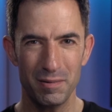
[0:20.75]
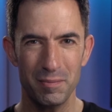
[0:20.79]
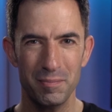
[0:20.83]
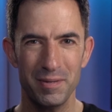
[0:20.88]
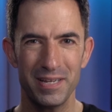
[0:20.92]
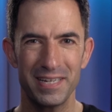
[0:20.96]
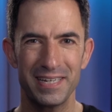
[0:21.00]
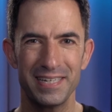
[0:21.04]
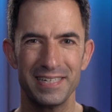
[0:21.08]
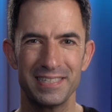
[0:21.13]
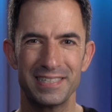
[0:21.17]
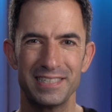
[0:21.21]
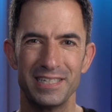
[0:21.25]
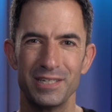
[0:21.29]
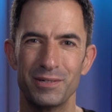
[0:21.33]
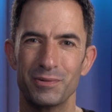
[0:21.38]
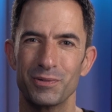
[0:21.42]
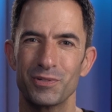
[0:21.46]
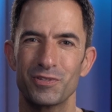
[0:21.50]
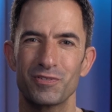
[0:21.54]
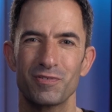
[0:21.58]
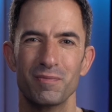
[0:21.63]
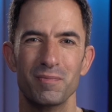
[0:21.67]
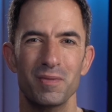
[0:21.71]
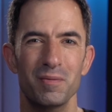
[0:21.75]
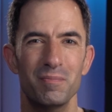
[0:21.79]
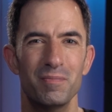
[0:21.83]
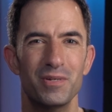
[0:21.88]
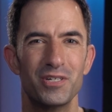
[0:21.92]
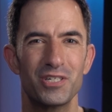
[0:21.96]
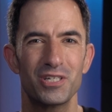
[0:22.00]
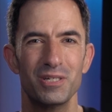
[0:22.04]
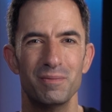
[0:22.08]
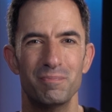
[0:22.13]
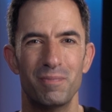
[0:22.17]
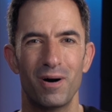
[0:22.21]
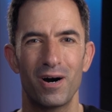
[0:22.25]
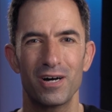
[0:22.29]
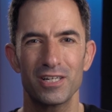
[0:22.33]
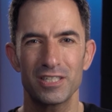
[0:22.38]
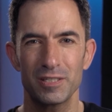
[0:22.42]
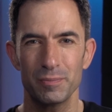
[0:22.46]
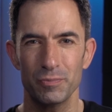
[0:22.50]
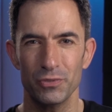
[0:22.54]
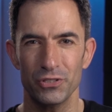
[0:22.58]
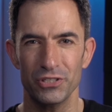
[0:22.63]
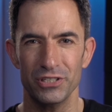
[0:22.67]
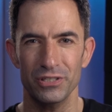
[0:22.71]
making secrets from the Mission
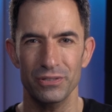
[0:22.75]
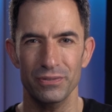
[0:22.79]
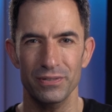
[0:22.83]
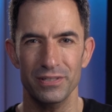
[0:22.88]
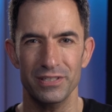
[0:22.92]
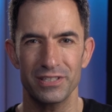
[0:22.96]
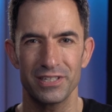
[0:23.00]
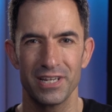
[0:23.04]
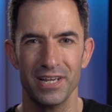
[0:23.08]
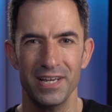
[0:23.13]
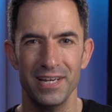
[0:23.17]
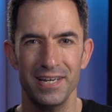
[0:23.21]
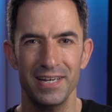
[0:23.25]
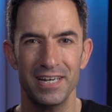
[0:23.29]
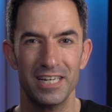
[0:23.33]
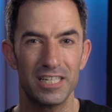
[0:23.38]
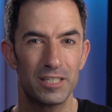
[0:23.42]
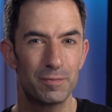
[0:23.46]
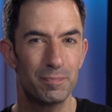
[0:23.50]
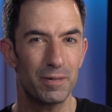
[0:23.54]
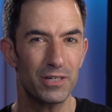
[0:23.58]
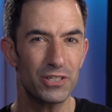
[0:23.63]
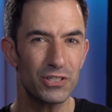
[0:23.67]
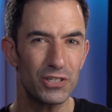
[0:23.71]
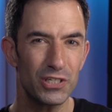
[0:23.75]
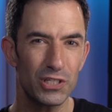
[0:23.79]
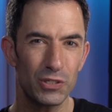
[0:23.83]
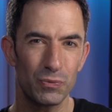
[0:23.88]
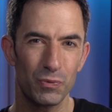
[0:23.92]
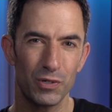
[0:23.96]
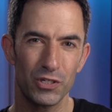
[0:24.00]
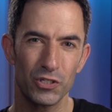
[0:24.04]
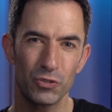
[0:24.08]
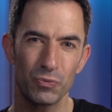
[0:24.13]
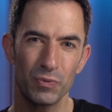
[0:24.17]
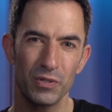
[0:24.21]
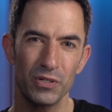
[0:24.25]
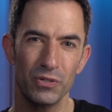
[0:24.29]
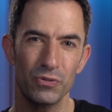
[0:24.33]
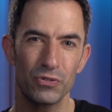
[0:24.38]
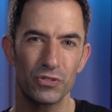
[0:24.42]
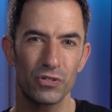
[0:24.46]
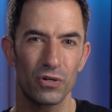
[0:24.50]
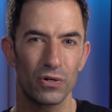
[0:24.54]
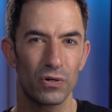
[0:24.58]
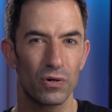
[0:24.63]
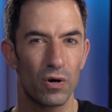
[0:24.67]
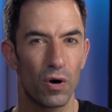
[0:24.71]
Impossible series, especially the ones we used
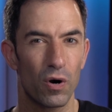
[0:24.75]
on our